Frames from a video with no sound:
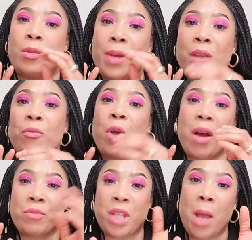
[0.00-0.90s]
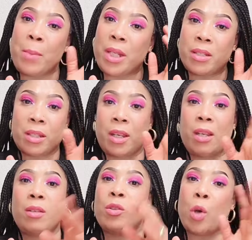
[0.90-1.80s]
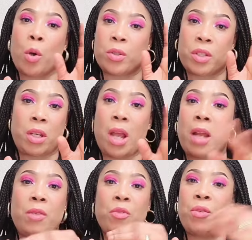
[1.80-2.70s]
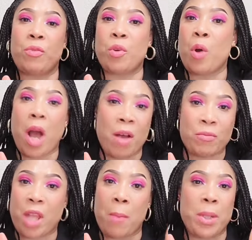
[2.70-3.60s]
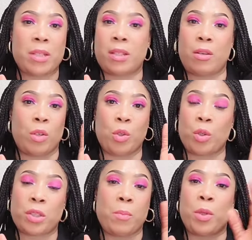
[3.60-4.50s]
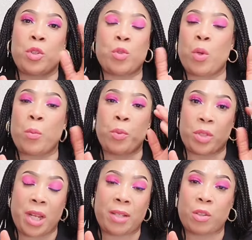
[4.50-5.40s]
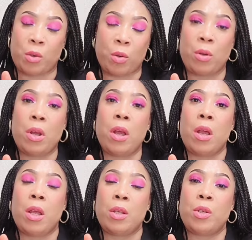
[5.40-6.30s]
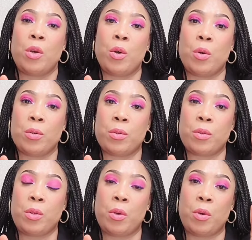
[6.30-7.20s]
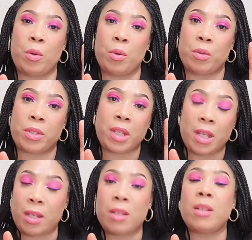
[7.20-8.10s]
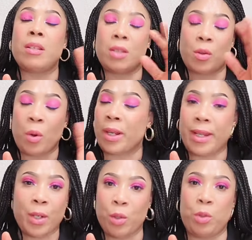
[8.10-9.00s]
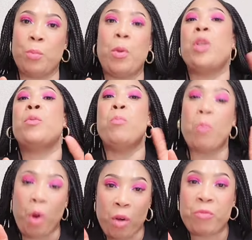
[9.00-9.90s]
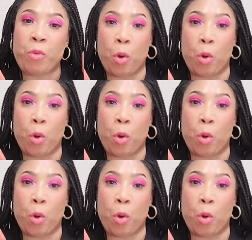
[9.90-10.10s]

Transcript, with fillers: especially if you have damaged skin, dull skin, and even if you don't have damaged skin or dull skin, but you just want to protect your your your skin is equally good but it's more